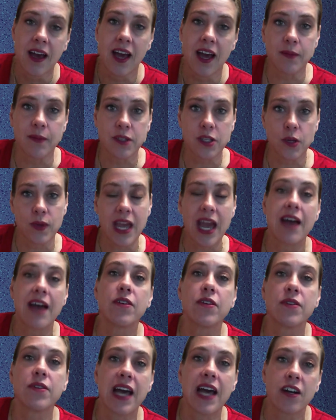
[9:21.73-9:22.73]
So we have
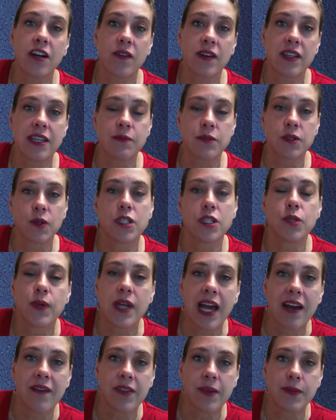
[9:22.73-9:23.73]
those algorithms. Once we
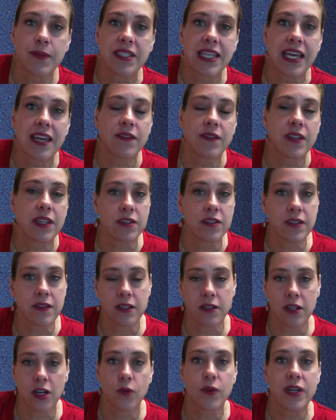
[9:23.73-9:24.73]
have them saved,
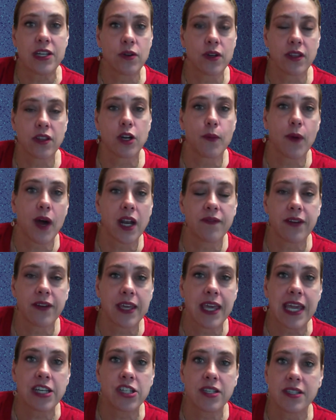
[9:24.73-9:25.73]
we do a little
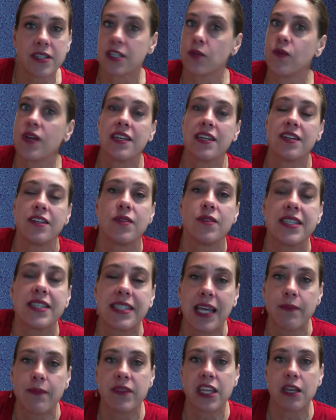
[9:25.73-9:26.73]
modifications and we can do the
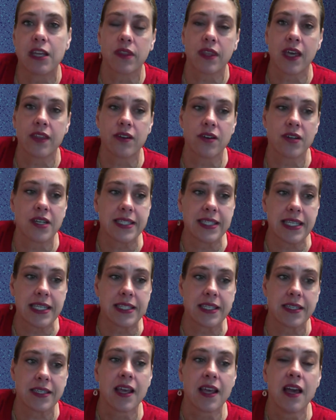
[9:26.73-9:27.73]
same thing with other
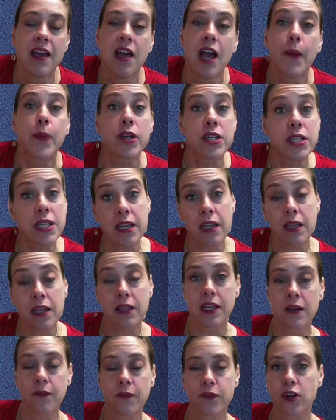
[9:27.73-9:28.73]
diseases, particularly
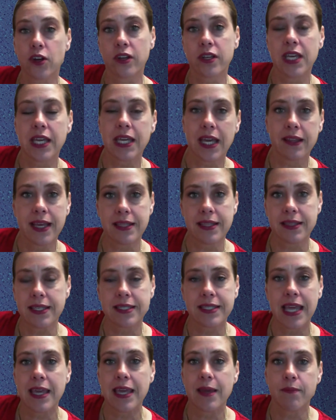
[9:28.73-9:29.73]
if you're looking at like the
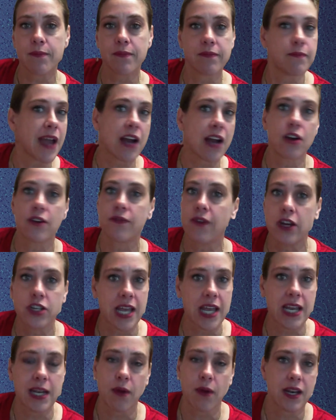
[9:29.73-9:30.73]
same macrophage
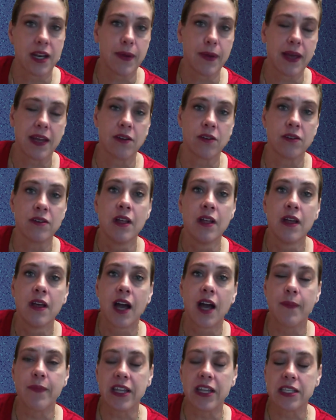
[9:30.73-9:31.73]
antibody panel.
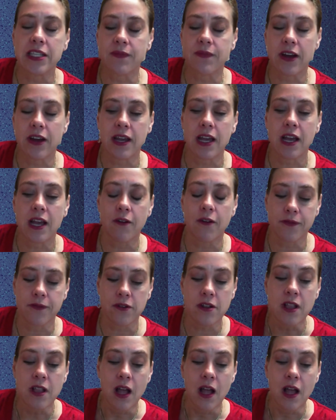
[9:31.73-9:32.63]
That's very helpful.